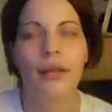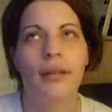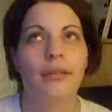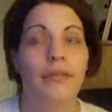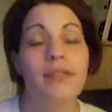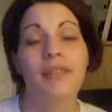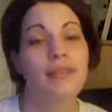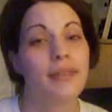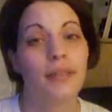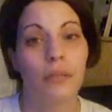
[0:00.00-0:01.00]
But this
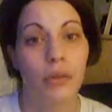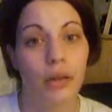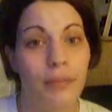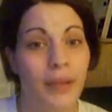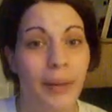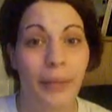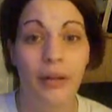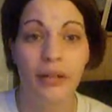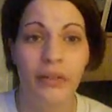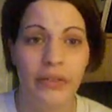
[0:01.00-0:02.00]
isn't going to work. I'm not
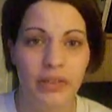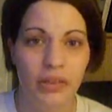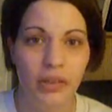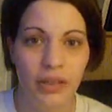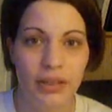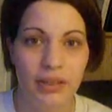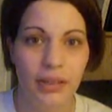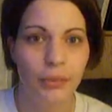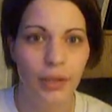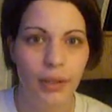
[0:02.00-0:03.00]
burning all these cookies because I
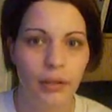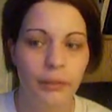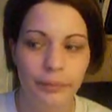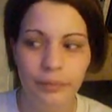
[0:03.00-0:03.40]
want to eat them.